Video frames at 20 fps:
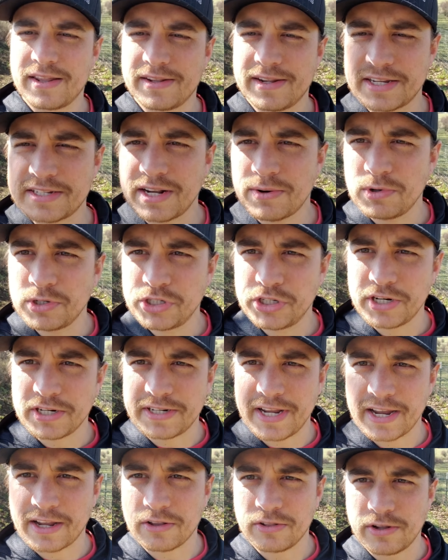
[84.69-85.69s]
Next, I want you to
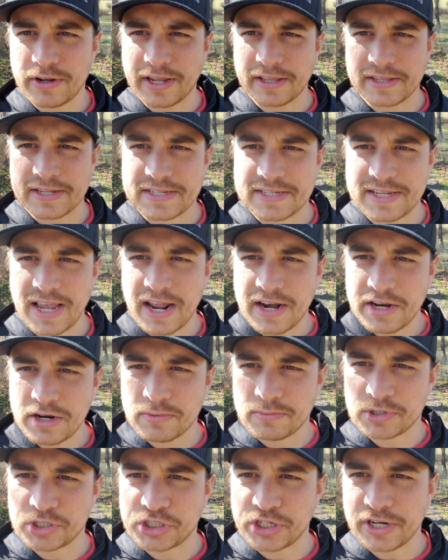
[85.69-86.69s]
take a look at the side of your
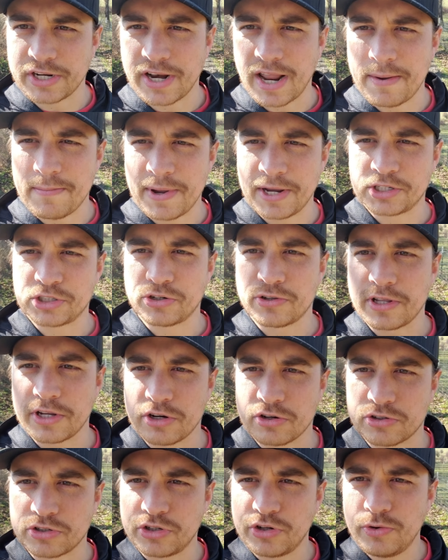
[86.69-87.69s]
machine and make sure that
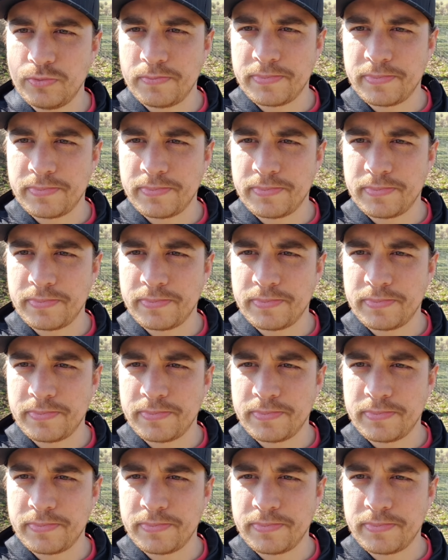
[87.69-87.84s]
your two